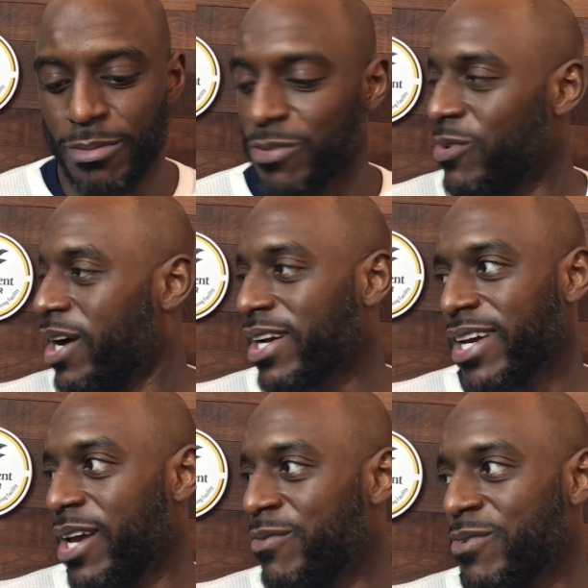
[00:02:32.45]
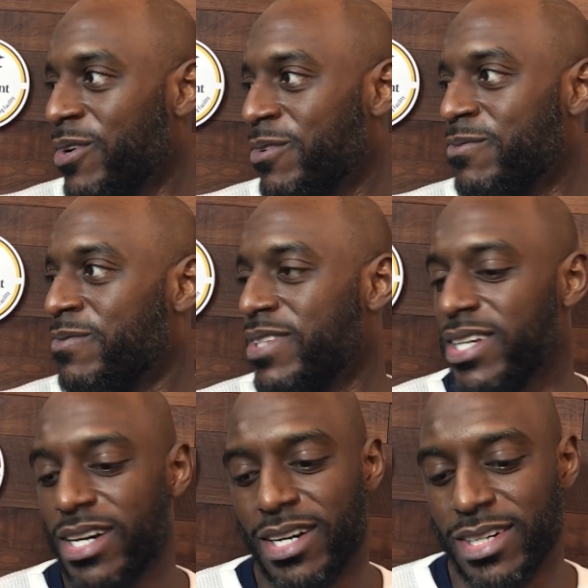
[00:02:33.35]
coming from where I came from,
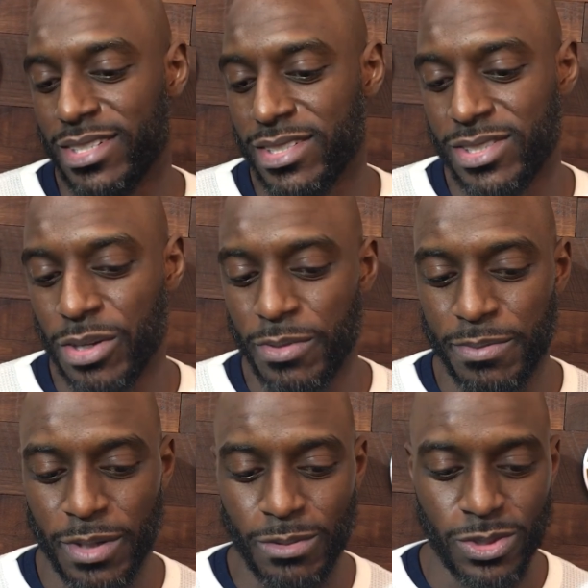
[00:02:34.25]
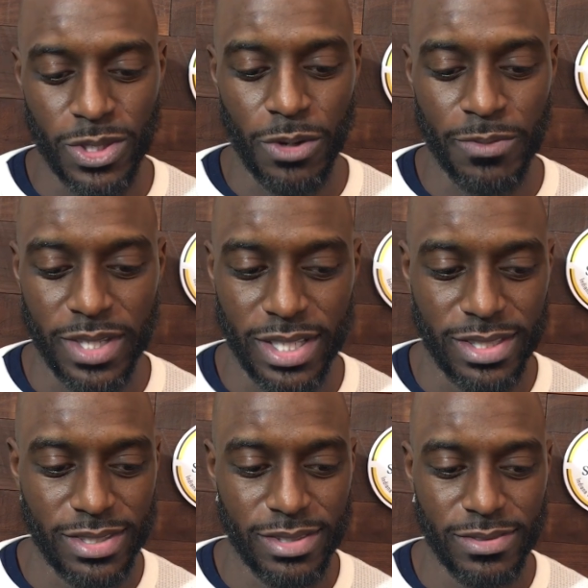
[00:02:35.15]
so many people told me that,